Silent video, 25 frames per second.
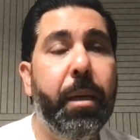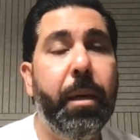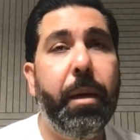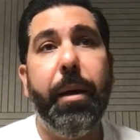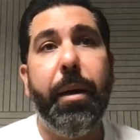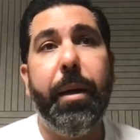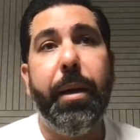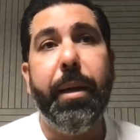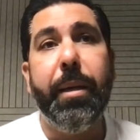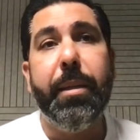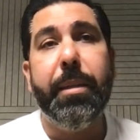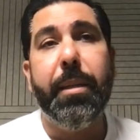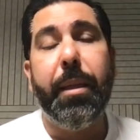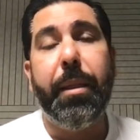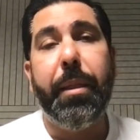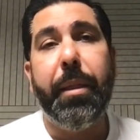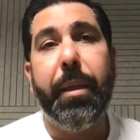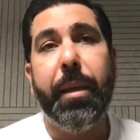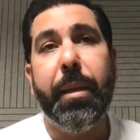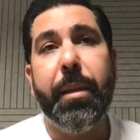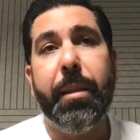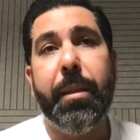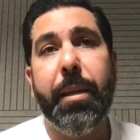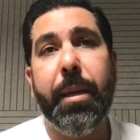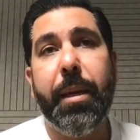And I
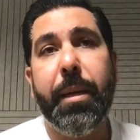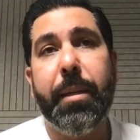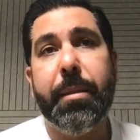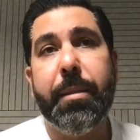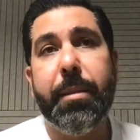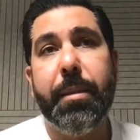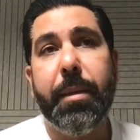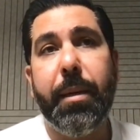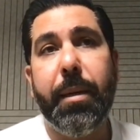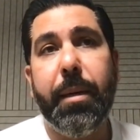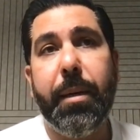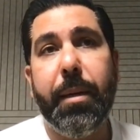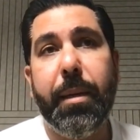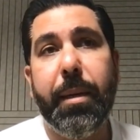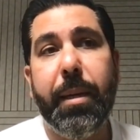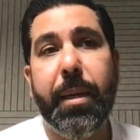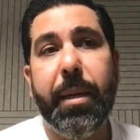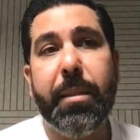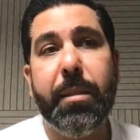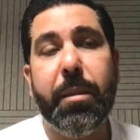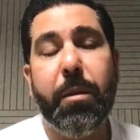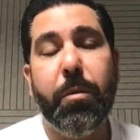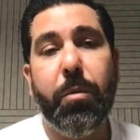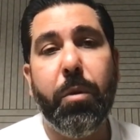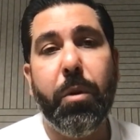think that
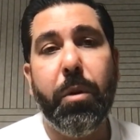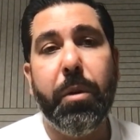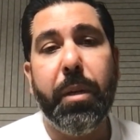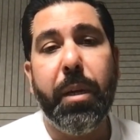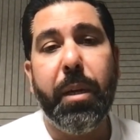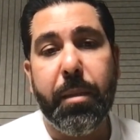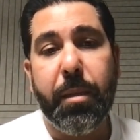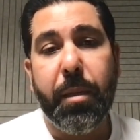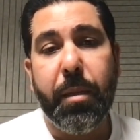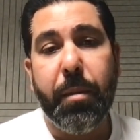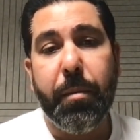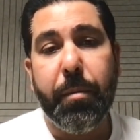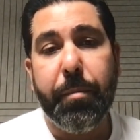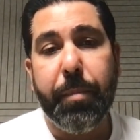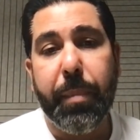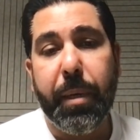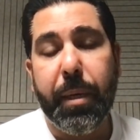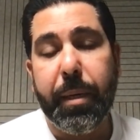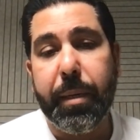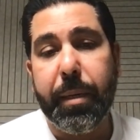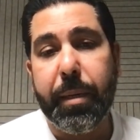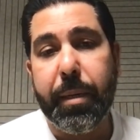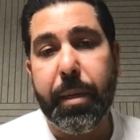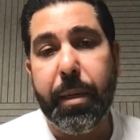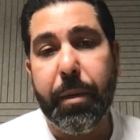later on in
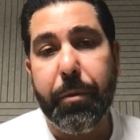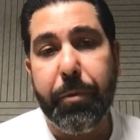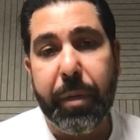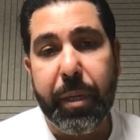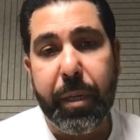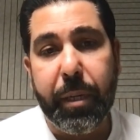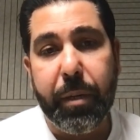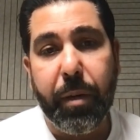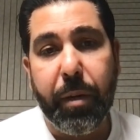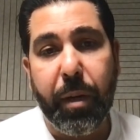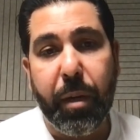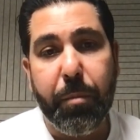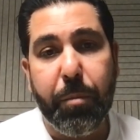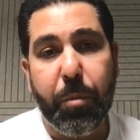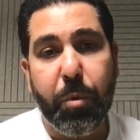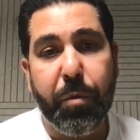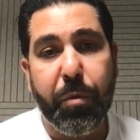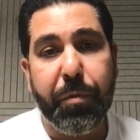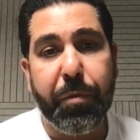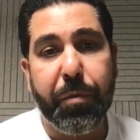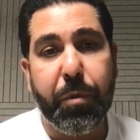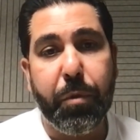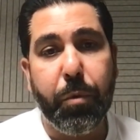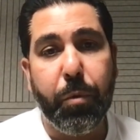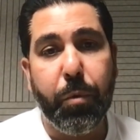my career, I
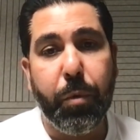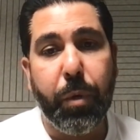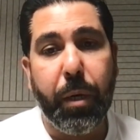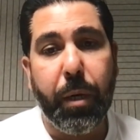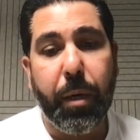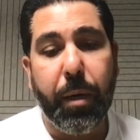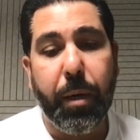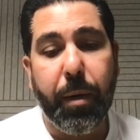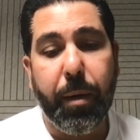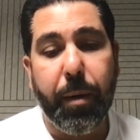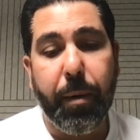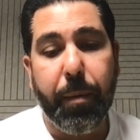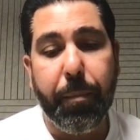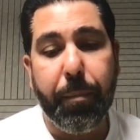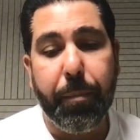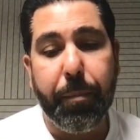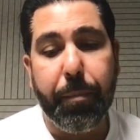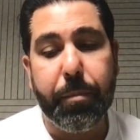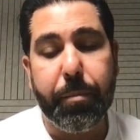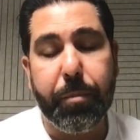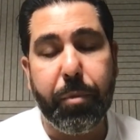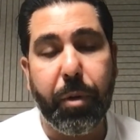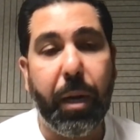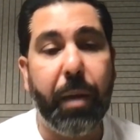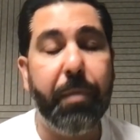moved to
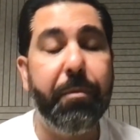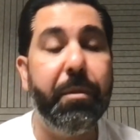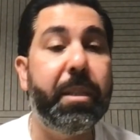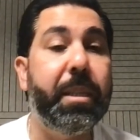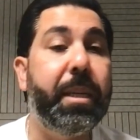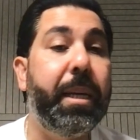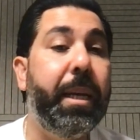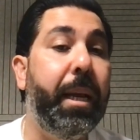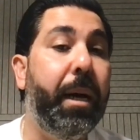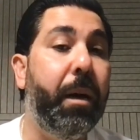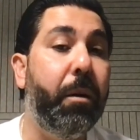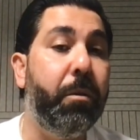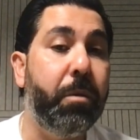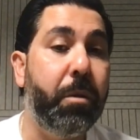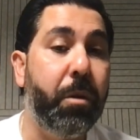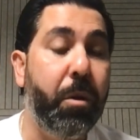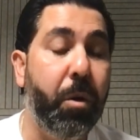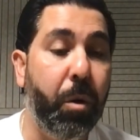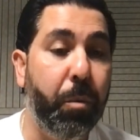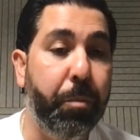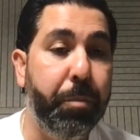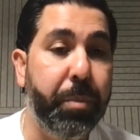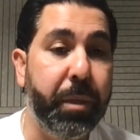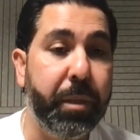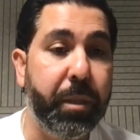private cloud
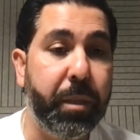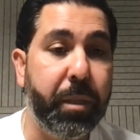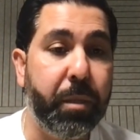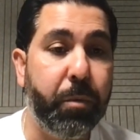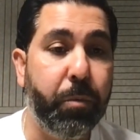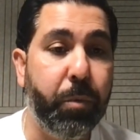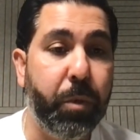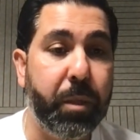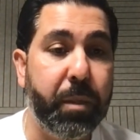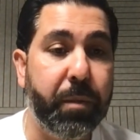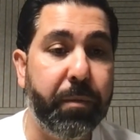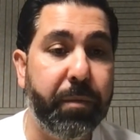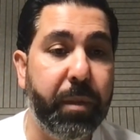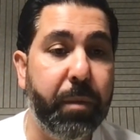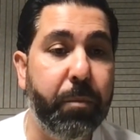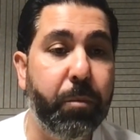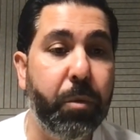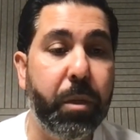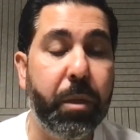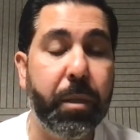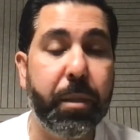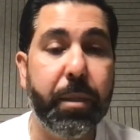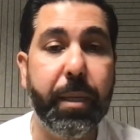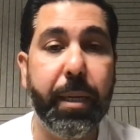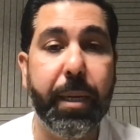company. It was
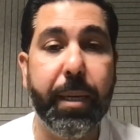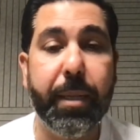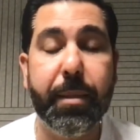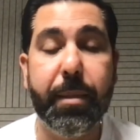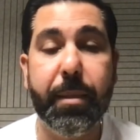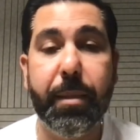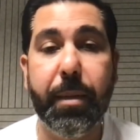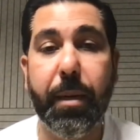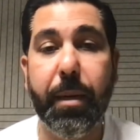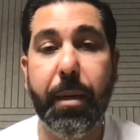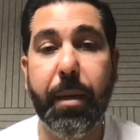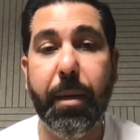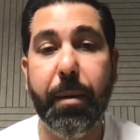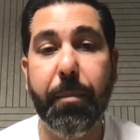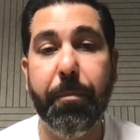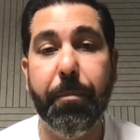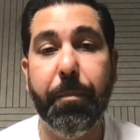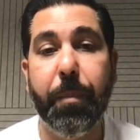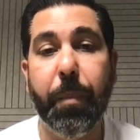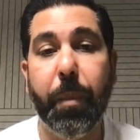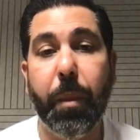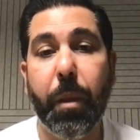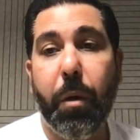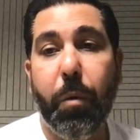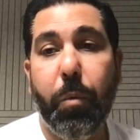VMware that
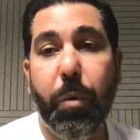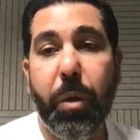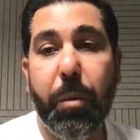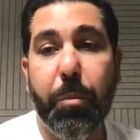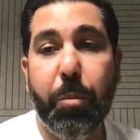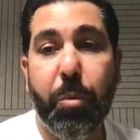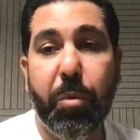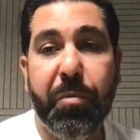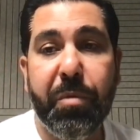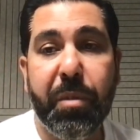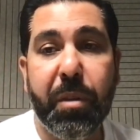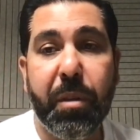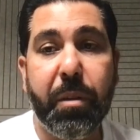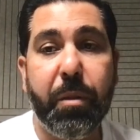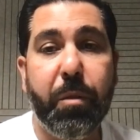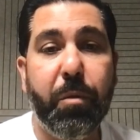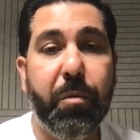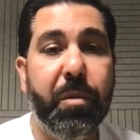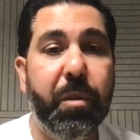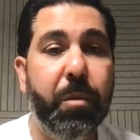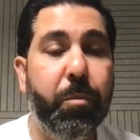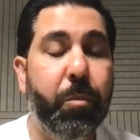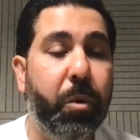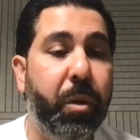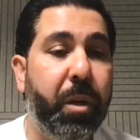when moving to
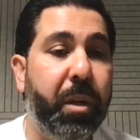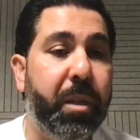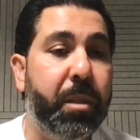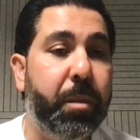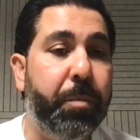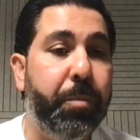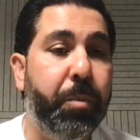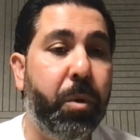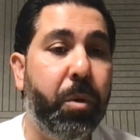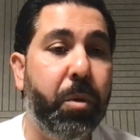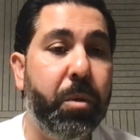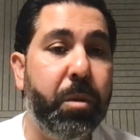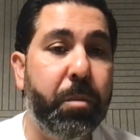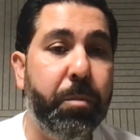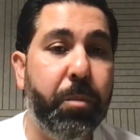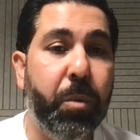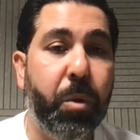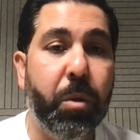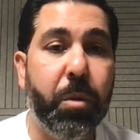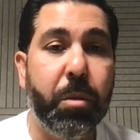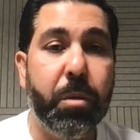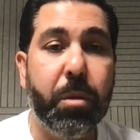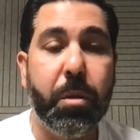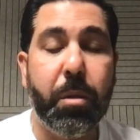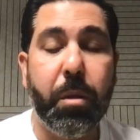VMware, I exposed
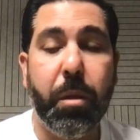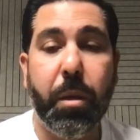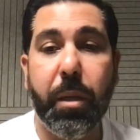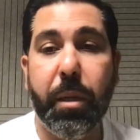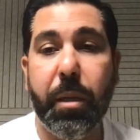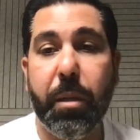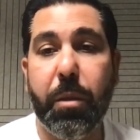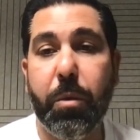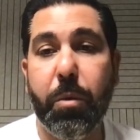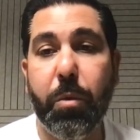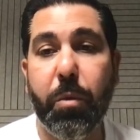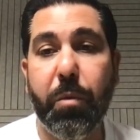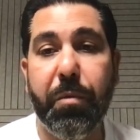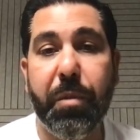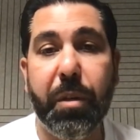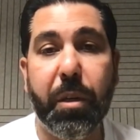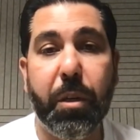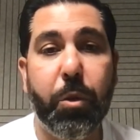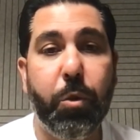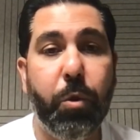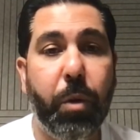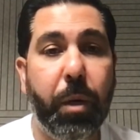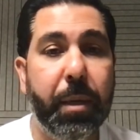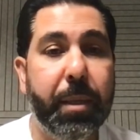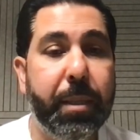mostly to
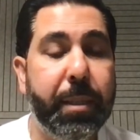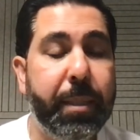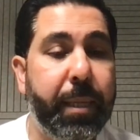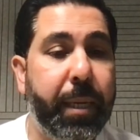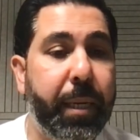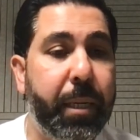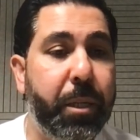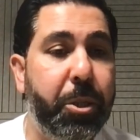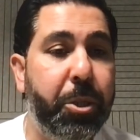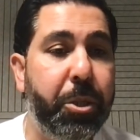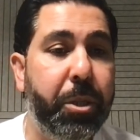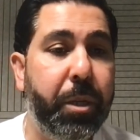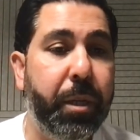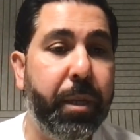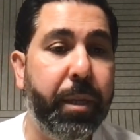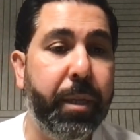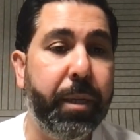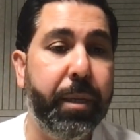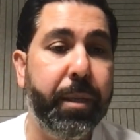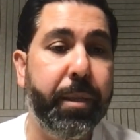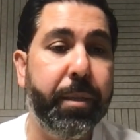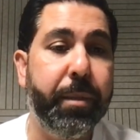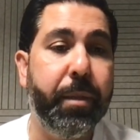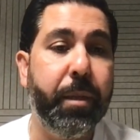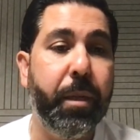
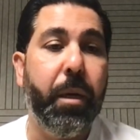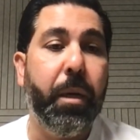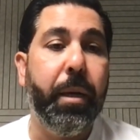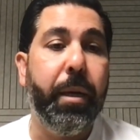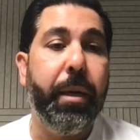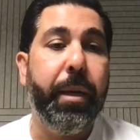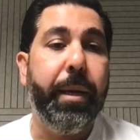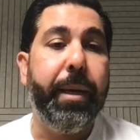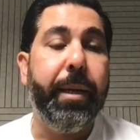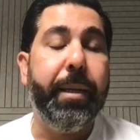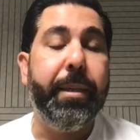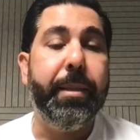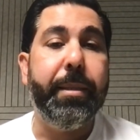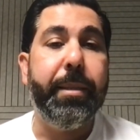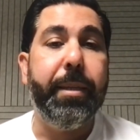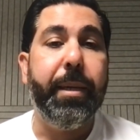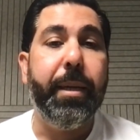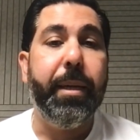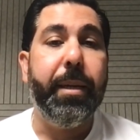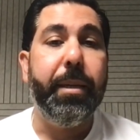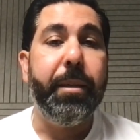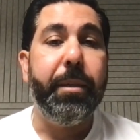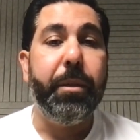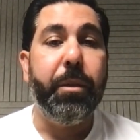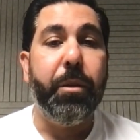virtualization and
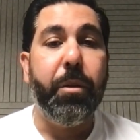then,